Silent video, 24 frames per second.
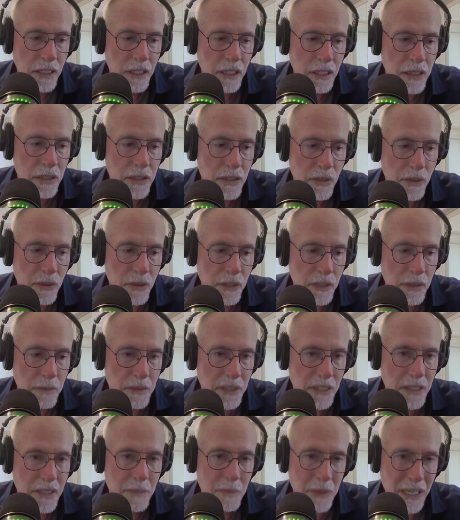is going to
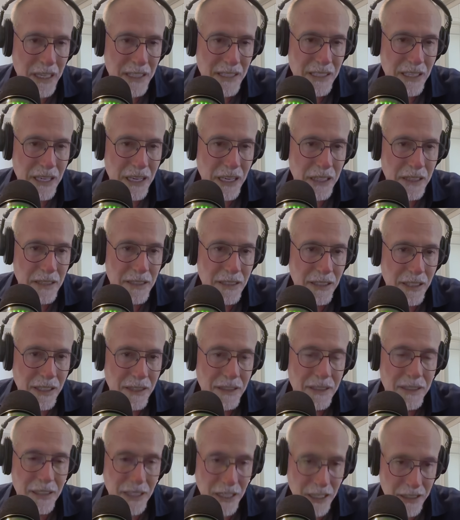be SpaceX
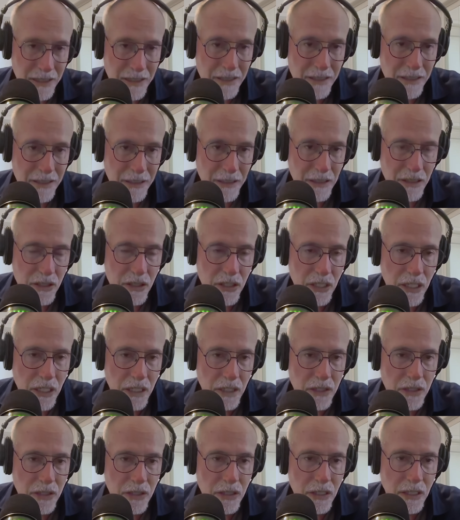on the Texas
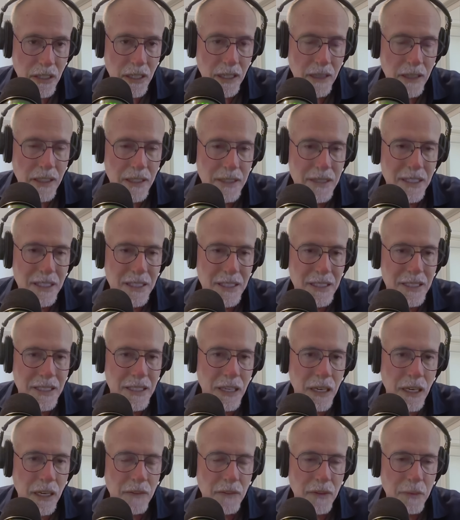exchange. And I think it's going to
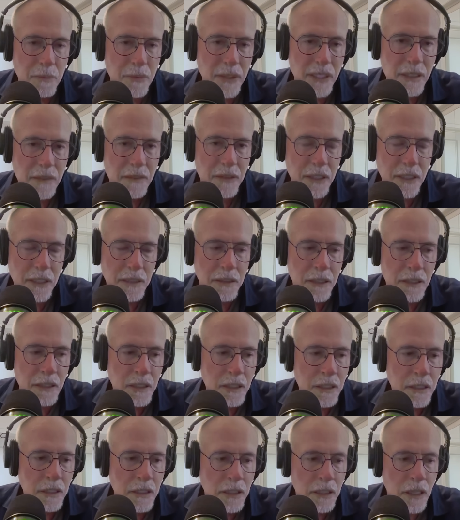set off a bit of a
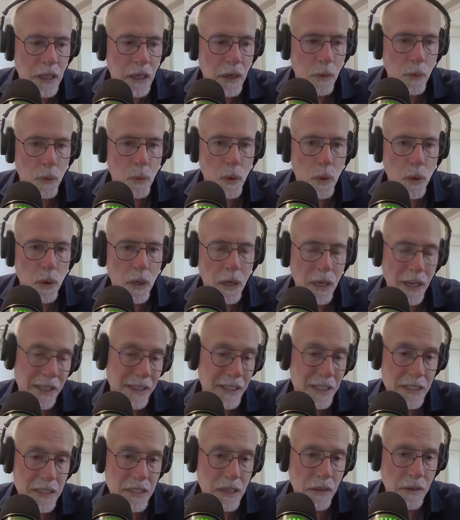war.
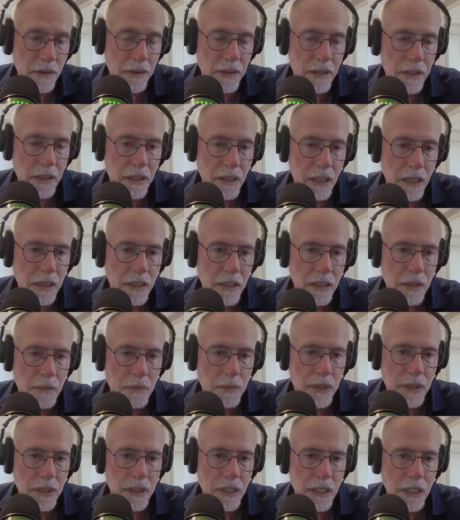I think it's healthy. I think
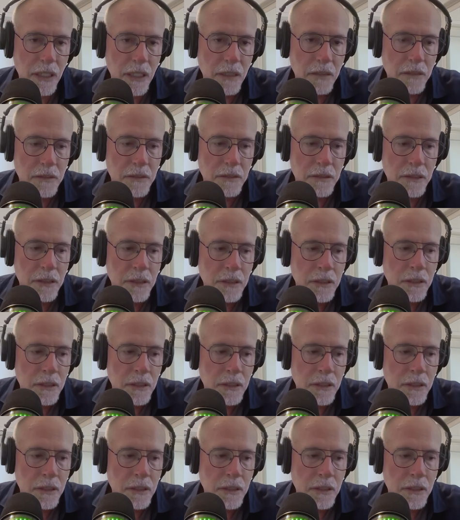it'll bring down